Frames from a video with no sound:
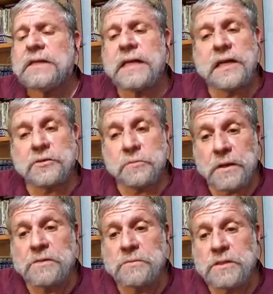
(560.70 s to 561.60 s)
God can
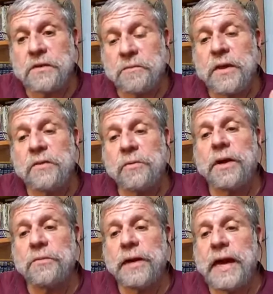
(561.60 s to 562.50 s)
express himself by
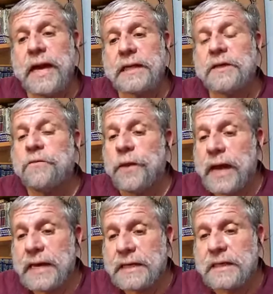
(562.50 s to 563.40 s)
the way we act.
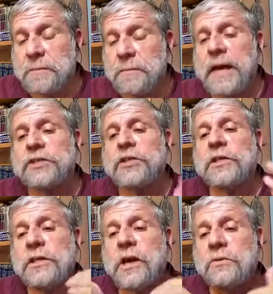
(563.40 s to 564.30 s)
If we act
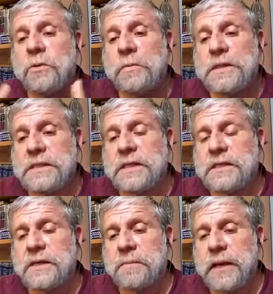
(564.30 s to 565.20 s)
compassionate, God will be
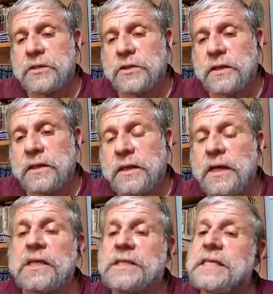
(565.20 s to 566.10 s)
seen as compassionate.
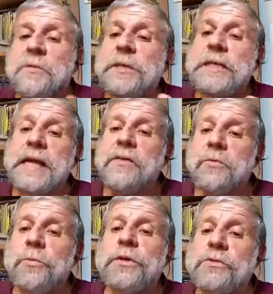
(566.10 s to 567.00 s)
God says, I want to
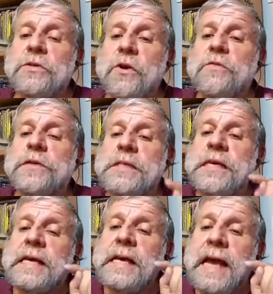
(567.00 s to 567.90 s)
take care of the widows and the
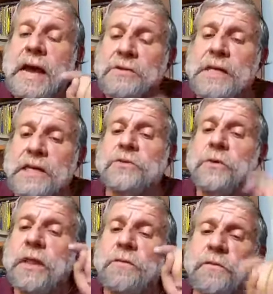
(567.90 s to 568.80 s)
orphans. How's he
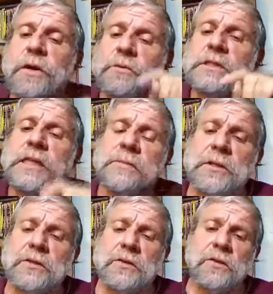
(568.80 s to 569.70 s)
going to do that if we don't
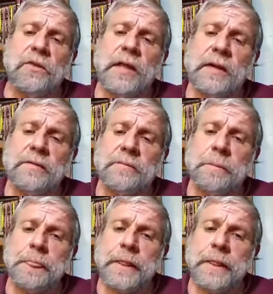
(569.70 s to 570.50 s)
step in to do that?